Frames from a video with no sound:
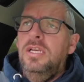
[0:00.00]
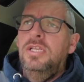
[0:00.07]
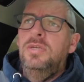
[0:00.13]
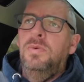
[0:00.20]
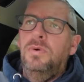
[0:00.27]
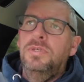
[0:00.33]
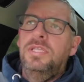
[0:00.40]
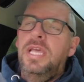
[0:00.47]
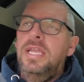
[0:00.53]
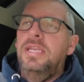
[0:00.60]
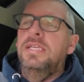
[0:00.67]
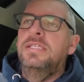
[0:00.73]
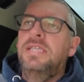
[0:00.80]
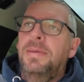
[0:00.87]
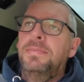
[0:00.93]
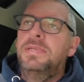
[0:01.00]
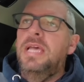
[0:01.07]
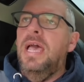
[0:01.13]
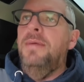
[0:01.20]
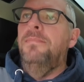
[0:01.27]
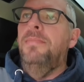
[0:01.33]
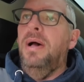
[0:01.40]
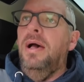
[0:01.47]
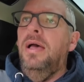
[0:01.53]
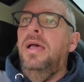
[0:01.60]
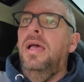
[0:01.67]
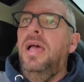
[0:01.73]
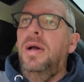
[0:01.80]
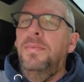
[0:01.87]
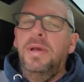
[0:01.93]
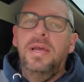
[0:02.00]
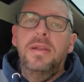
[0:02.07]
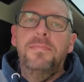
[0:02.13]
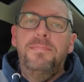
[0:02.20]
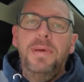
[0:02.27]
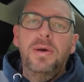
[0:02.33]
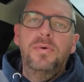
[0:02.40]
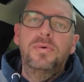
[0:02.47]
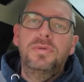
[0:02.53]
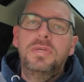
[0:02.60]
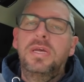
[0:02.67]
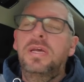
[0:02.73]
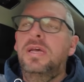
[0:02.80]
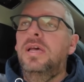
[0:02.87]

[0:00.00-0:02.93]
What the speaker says: towards the end of September, and we're going to build